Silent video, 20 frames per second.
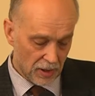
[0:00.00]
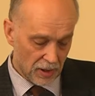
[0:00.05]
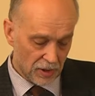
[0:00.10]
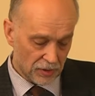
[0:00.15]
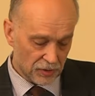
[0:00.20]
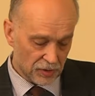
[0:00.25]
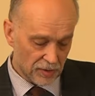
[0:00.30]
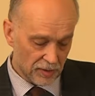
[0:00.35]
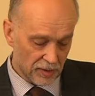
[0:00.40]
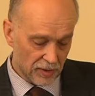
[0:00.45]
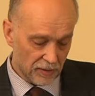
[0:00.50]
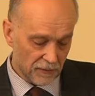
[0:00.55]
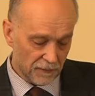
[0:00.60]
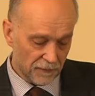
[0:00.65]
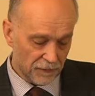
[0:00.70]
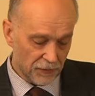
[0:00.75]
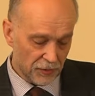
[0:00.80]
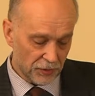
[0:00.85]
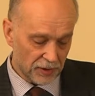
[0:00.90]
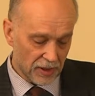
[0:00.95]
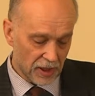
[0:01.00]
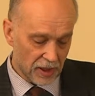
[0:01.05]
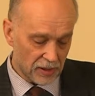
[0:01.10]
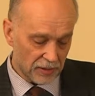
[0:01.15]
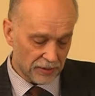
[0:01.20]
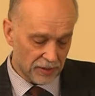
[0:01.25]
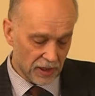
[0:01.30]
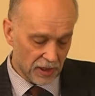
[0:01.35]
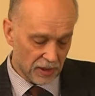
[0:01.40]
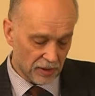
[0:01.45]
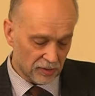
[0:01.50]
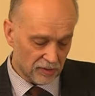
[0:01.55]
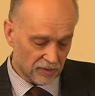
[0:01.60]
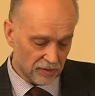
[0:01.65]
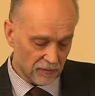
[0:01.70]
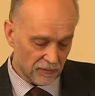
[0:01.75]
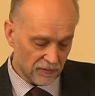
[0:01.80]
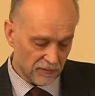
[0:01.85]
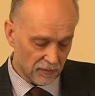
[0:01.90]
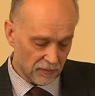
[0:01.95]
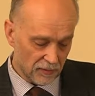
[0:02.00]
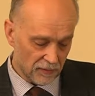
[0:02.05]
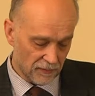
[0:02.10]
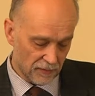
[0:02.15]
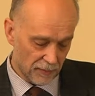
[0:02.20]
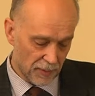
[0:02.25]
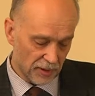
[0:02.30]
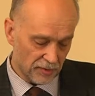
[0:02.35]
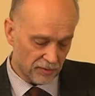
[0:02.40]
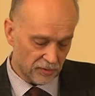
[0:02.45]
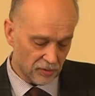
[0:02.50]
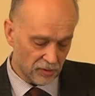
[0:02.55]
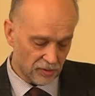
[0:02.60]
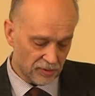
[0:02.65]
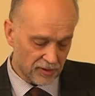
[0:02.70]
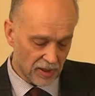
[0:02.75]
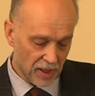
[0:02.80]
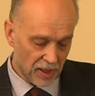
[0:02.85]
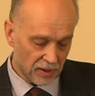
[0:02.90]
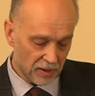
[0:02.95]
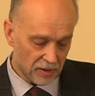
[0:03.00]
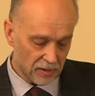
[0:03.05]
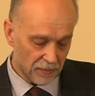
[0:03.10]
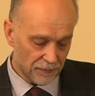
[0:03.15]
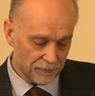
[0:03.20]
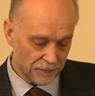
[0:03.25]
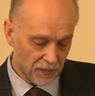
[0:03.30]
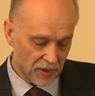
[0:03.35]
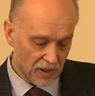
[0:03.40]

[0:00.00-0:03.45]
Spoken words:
It is in the fertile days of the menstrual cycle,